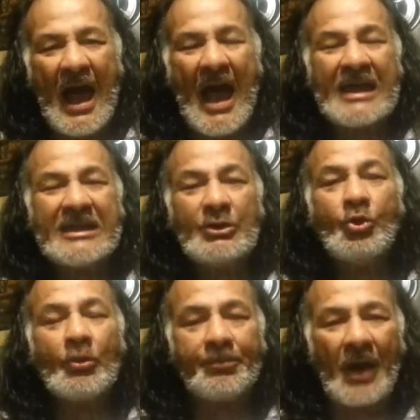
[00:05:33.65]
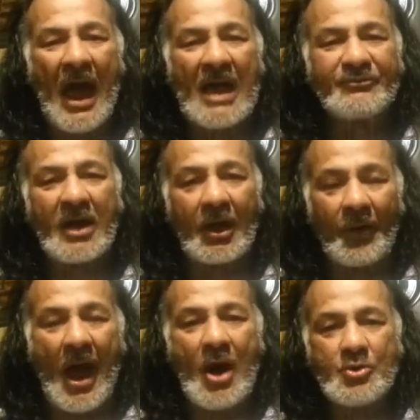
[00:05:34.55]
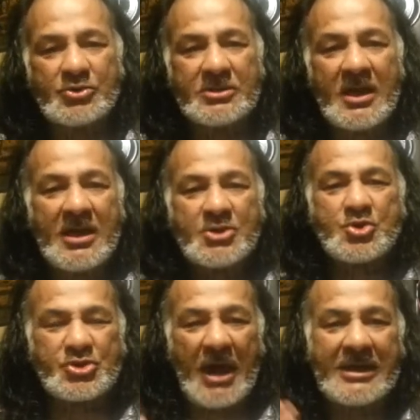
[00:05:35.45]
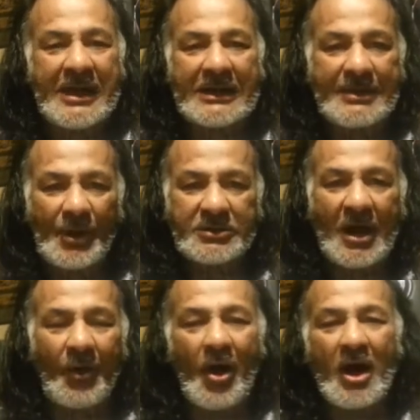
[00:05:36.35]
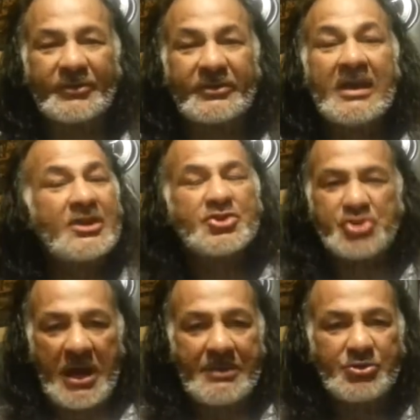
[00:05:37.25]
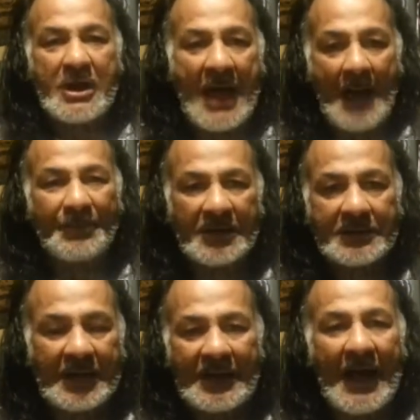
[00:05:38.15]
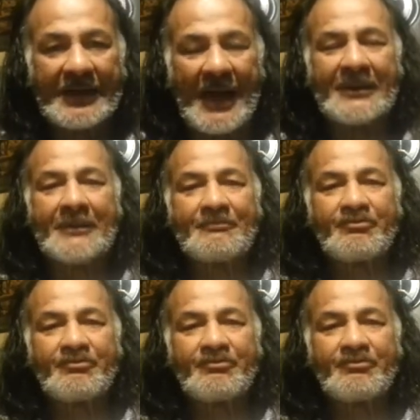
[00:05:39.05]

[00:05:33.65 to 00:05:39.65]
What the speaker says: And he who bribed the crowd to say nail him on the cross. Same thing happening in Guyana.